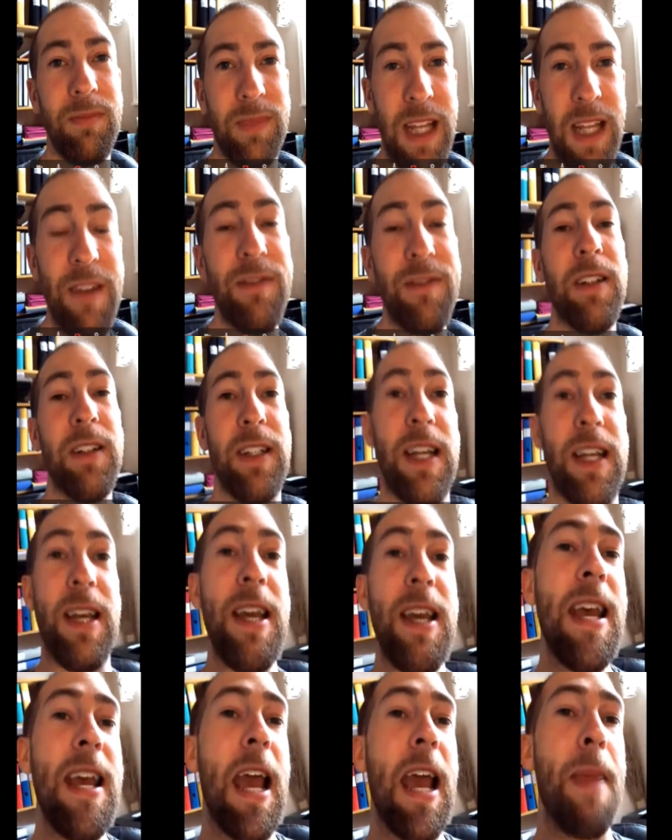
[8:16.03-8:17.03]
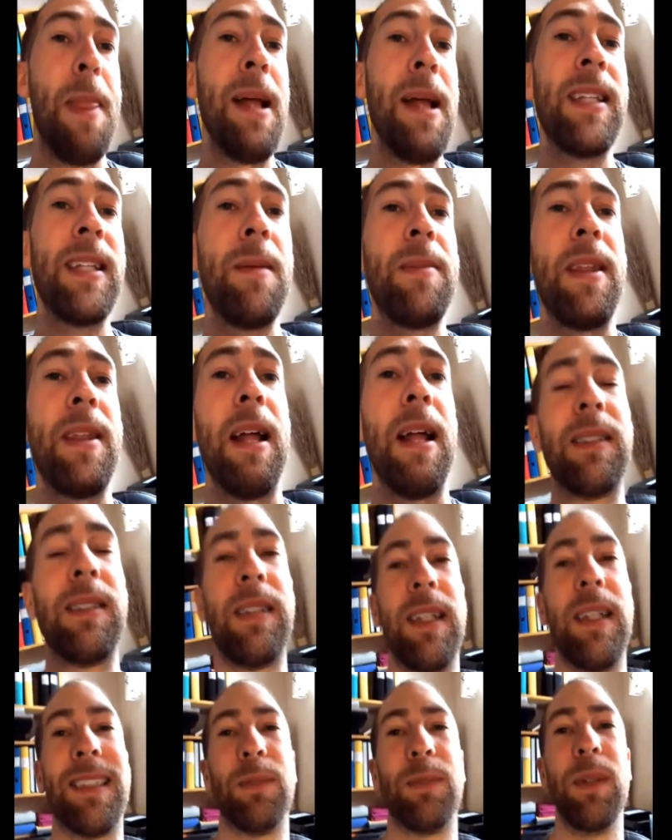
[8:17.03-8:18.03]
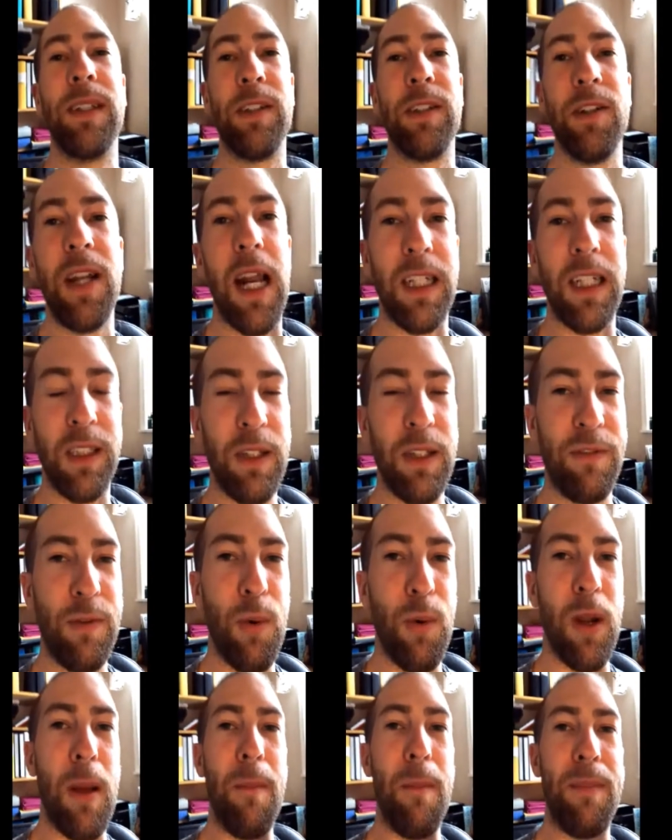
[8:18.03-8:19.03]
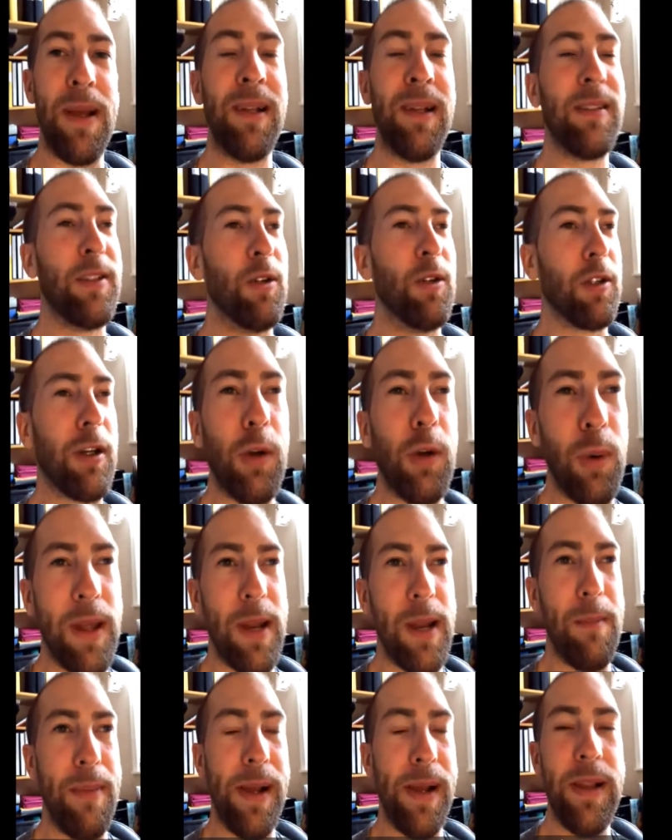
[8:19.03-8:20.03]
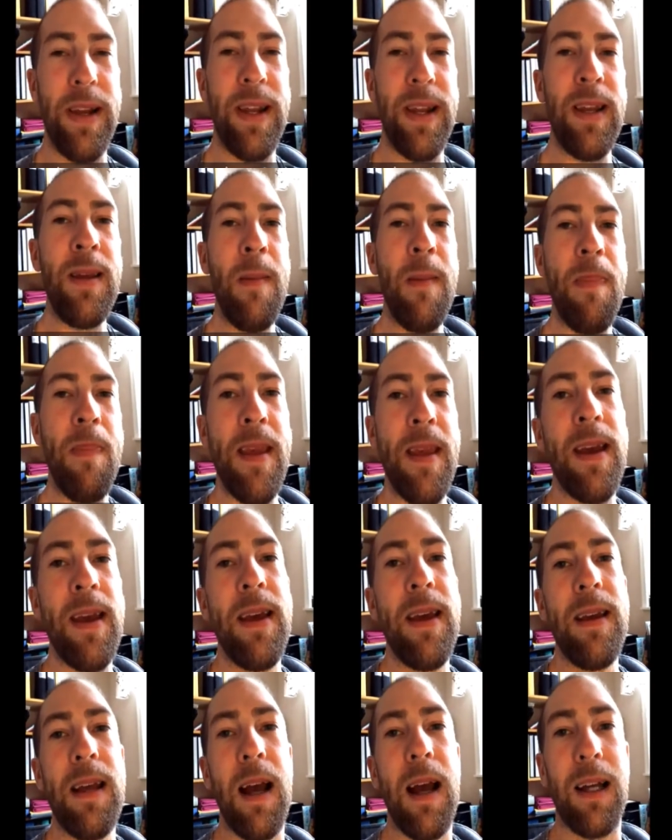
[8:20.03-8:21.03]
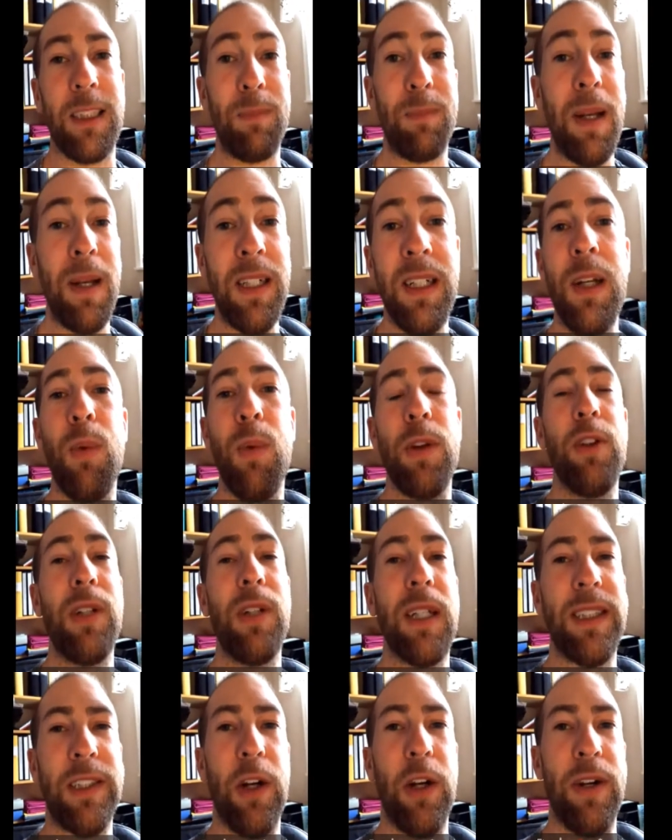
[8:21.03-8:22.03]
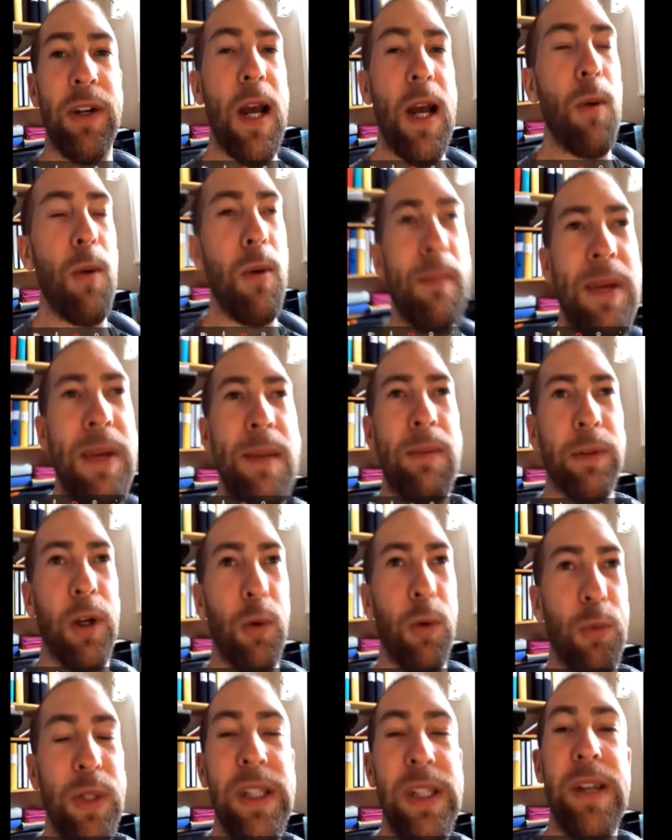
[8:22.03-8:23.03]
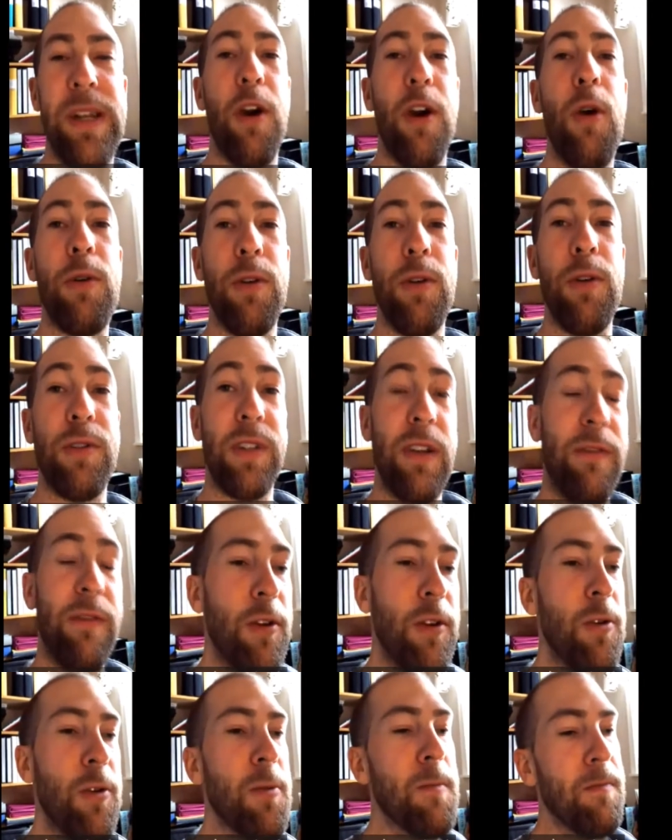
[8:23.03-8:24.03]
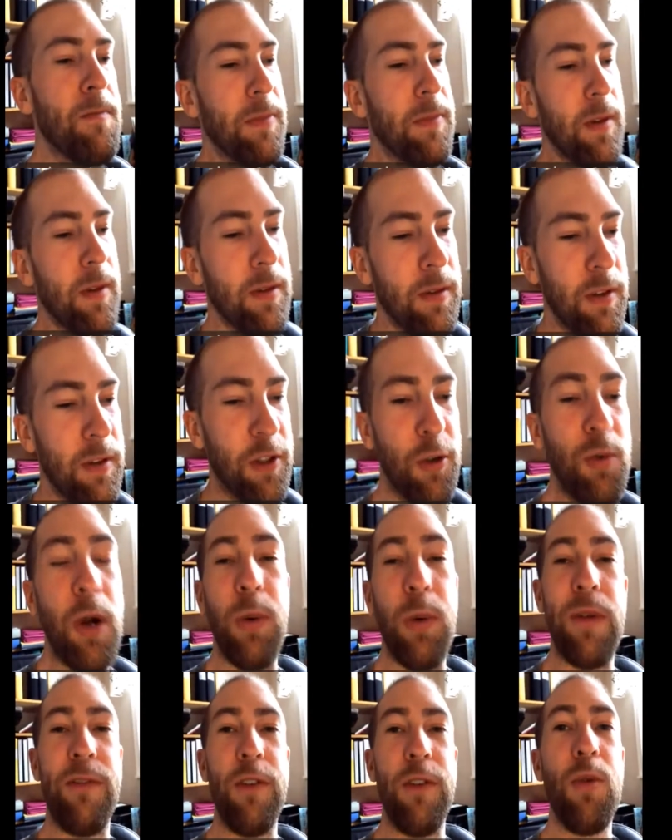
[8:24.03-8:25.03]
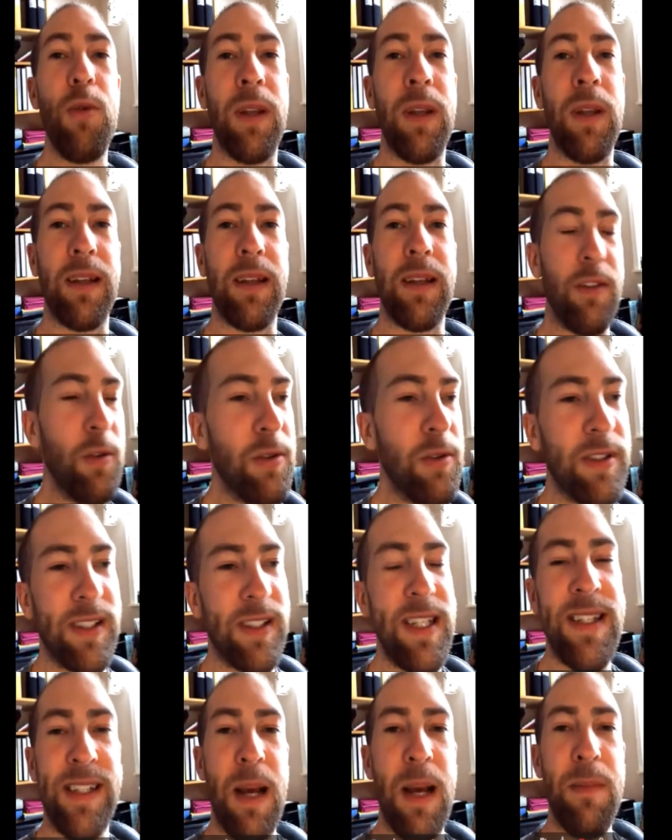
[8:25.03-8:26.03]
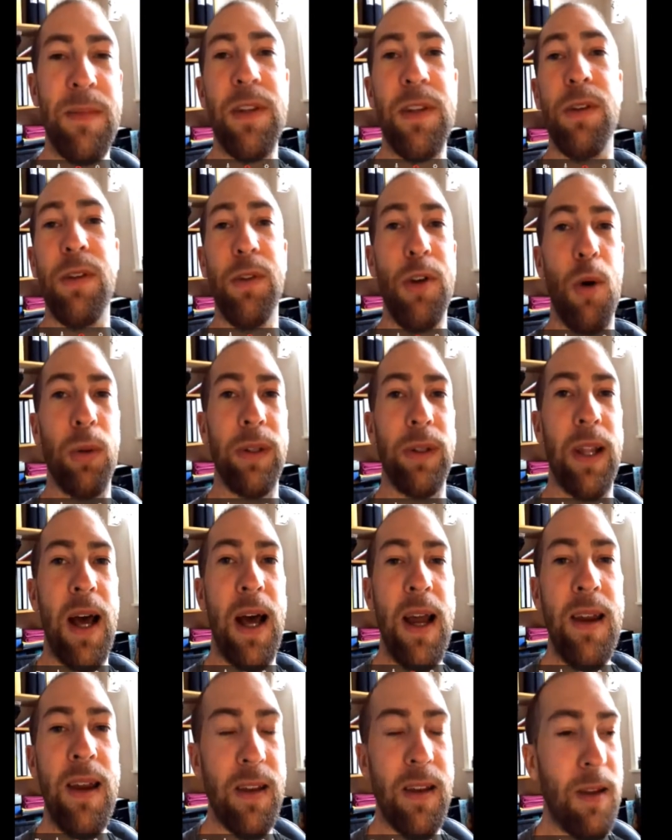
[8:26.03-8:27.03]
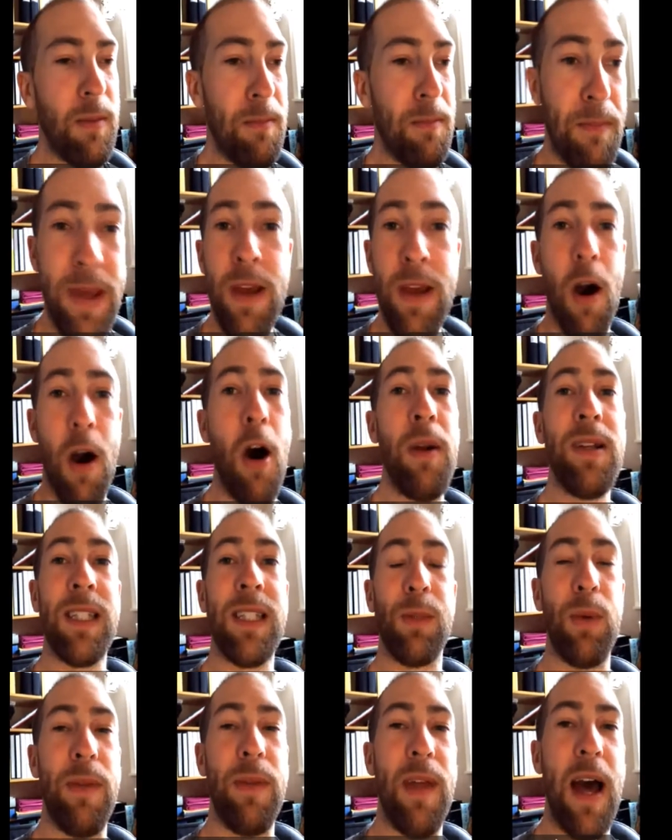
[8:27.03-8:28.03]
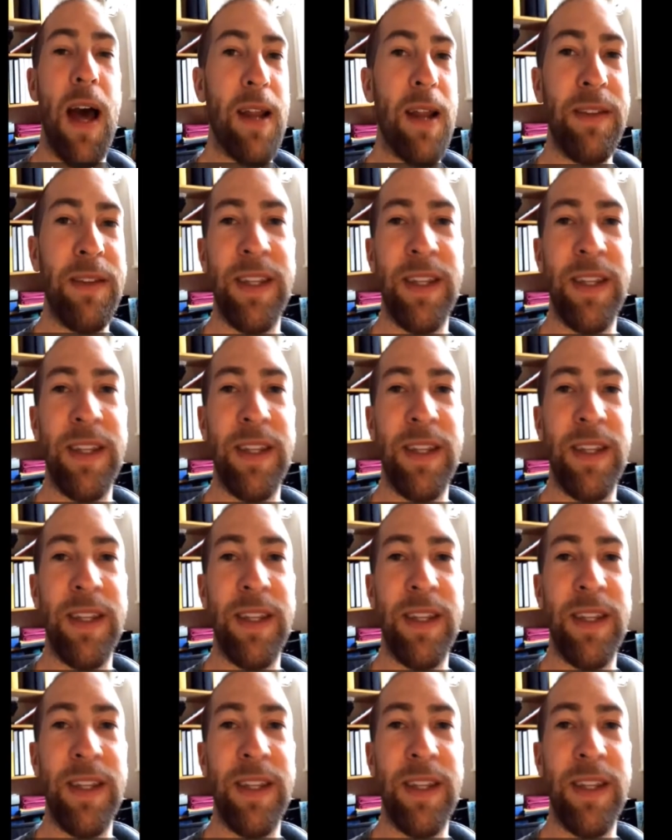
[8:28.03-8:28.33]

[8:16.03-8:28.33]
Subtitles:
Definitely. Yeah. And that's something else that's really good, actually, if you want to build your credibility, especially when you're just starting out, when people don't really know you. So if you do a review and like you see something you don't like, be honest with that.